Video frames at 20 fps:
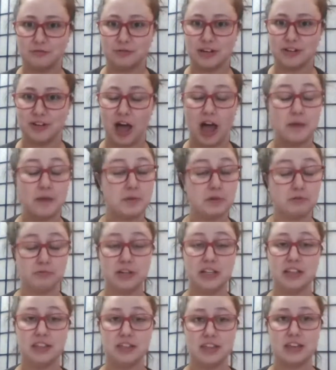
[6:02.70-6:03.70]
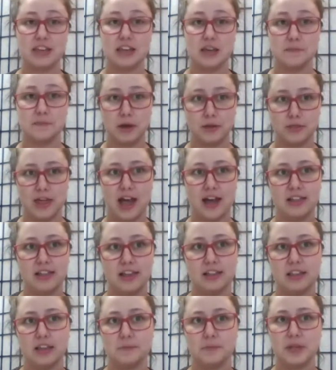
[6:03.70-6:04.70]
real i've been really thinking about that
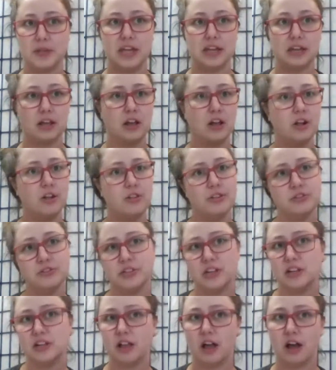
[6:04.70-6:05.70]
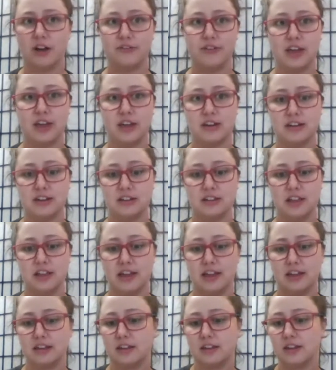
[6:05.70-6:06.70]
lately but like those little offhanded
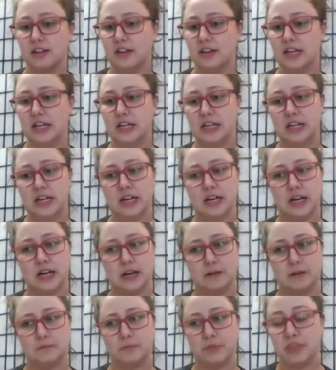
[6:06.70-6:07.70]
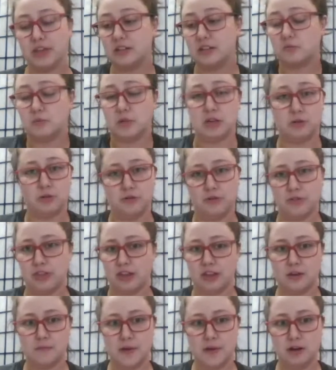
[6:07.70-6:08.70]
like um, things that we don't even
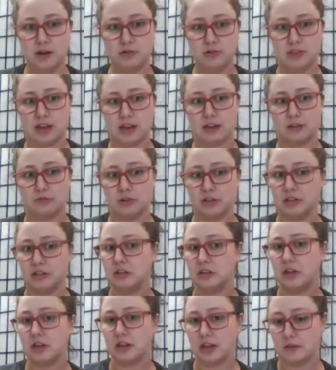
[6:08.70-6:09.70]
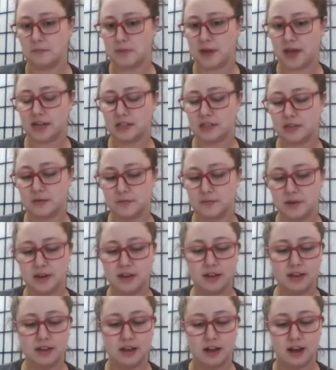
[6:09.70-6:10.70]
think about that can really like impact
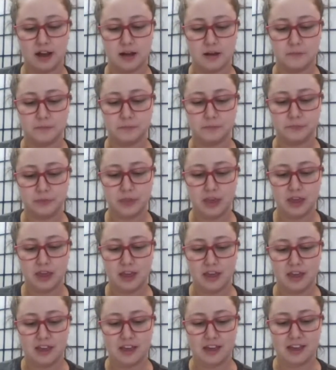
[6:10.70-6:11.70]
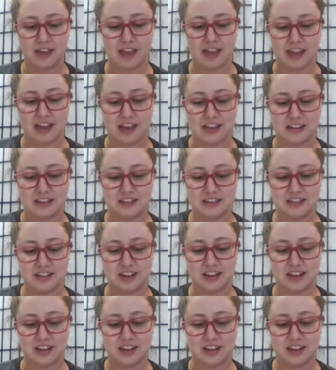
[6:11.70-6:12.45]
somebody um, and